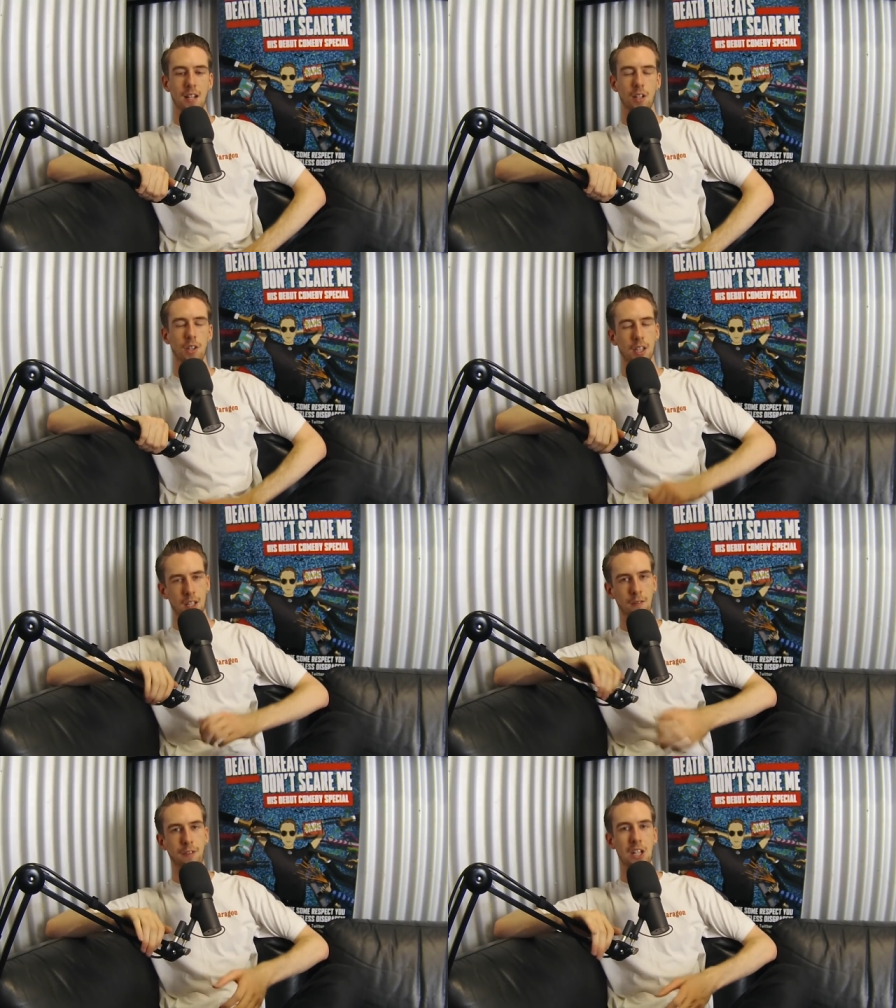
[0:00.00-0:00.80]
got the
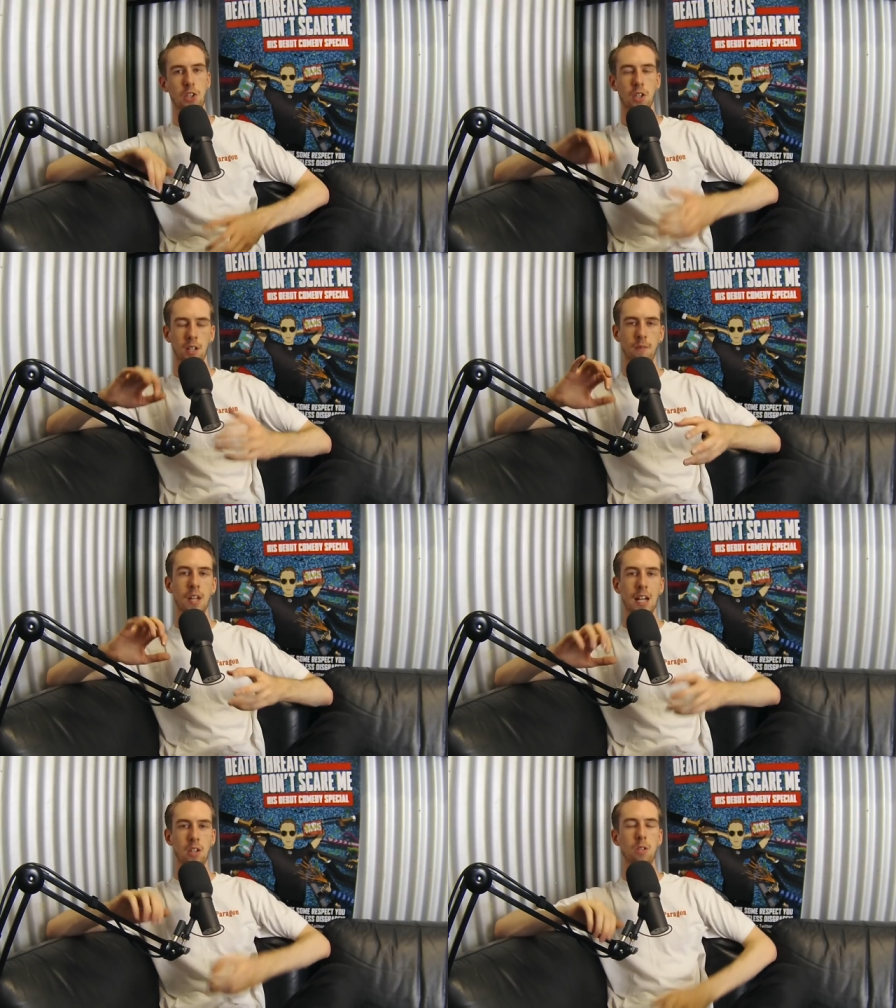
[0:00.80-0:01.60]
confession and,
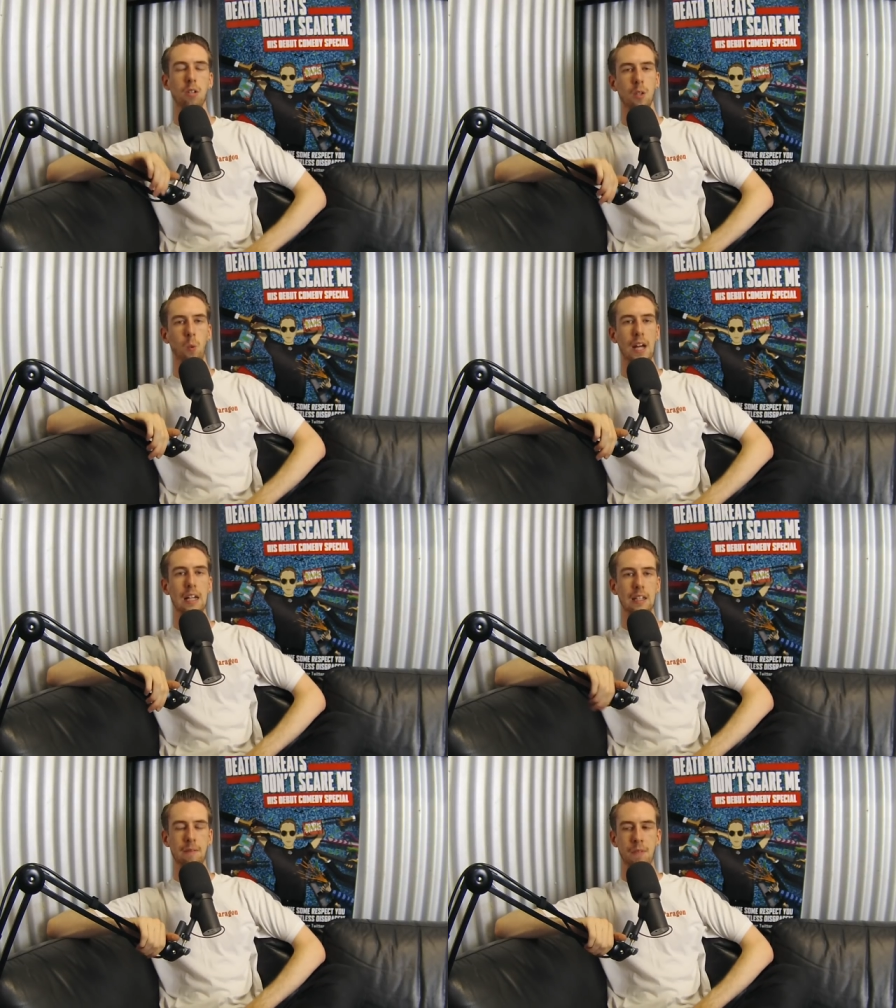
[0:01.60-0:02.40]
and took it
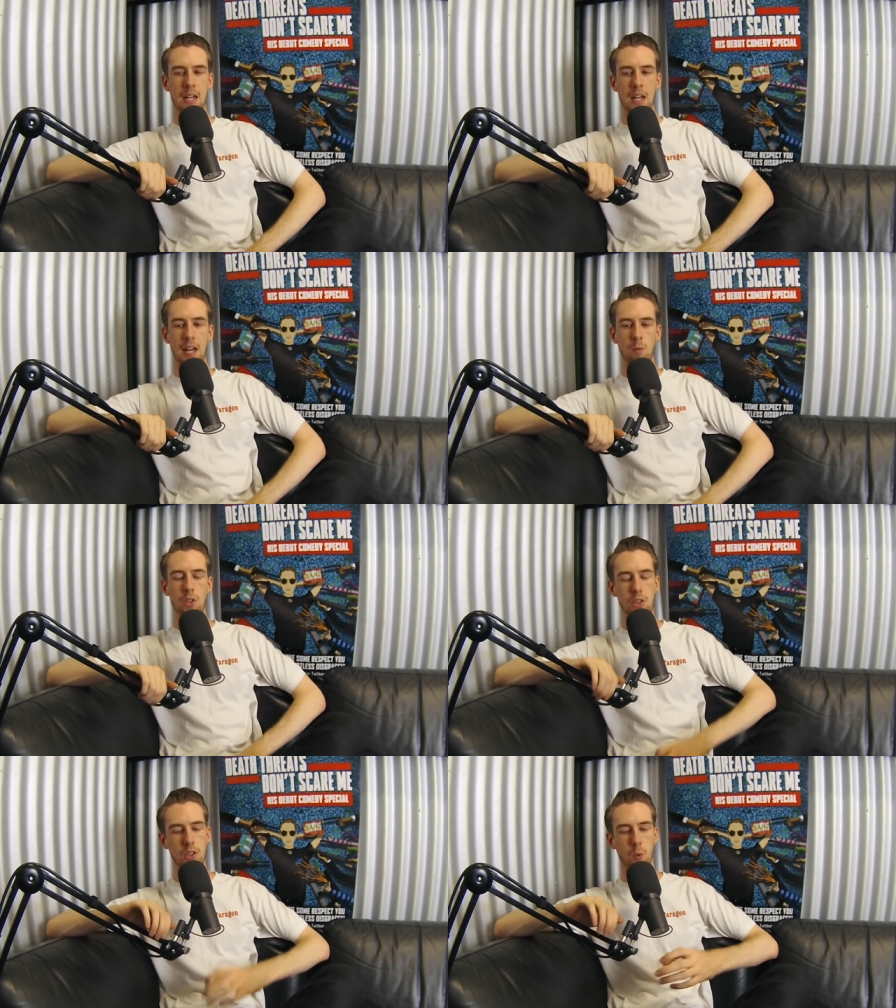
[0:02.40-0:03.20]
well and, and
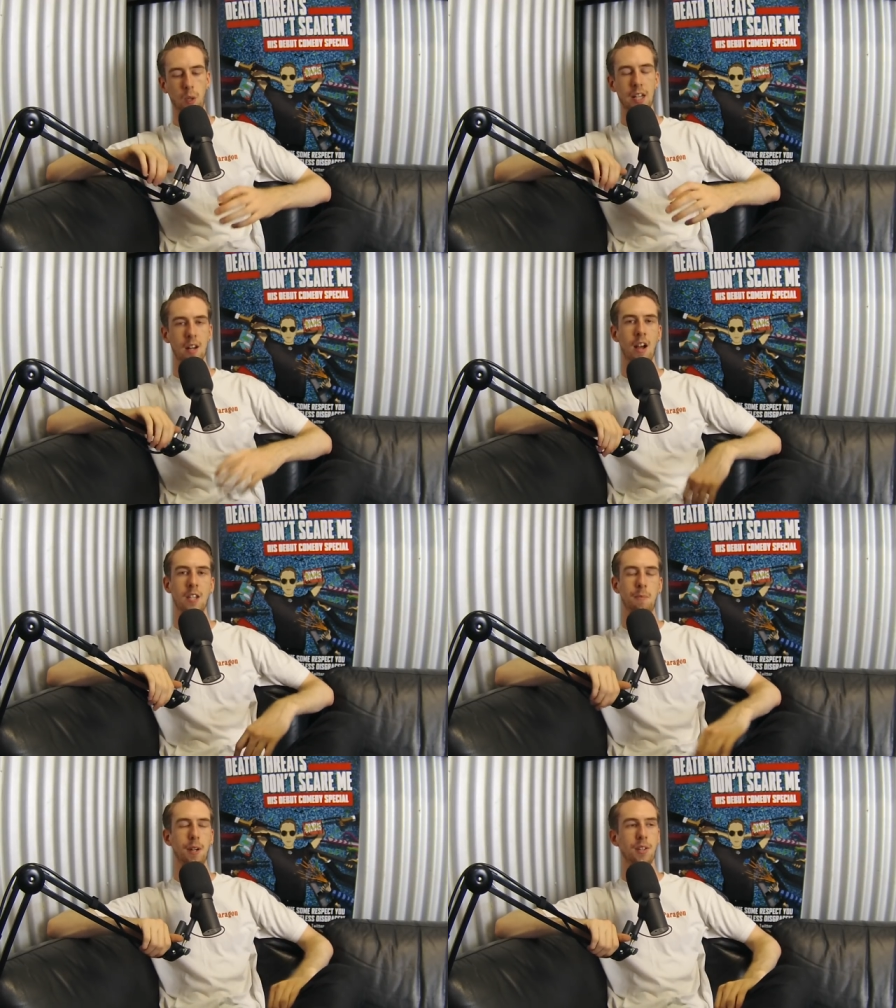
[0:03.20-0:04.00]
was just a really
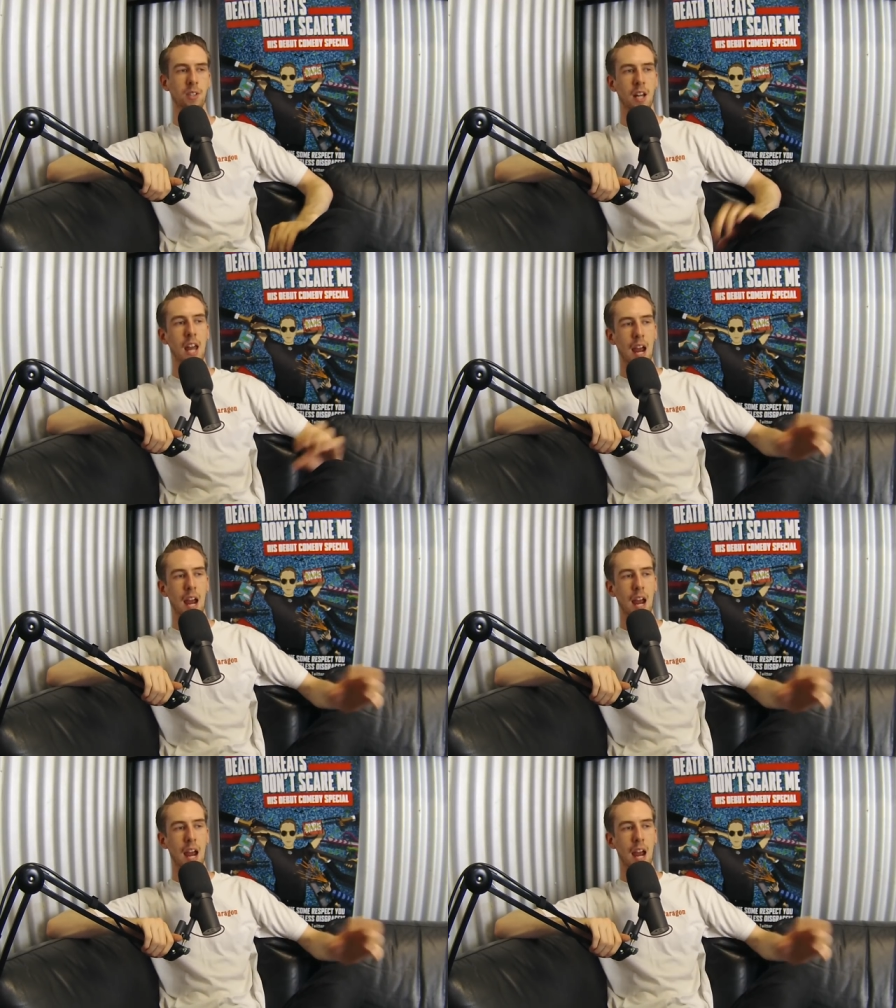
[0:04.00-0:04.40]
nice person.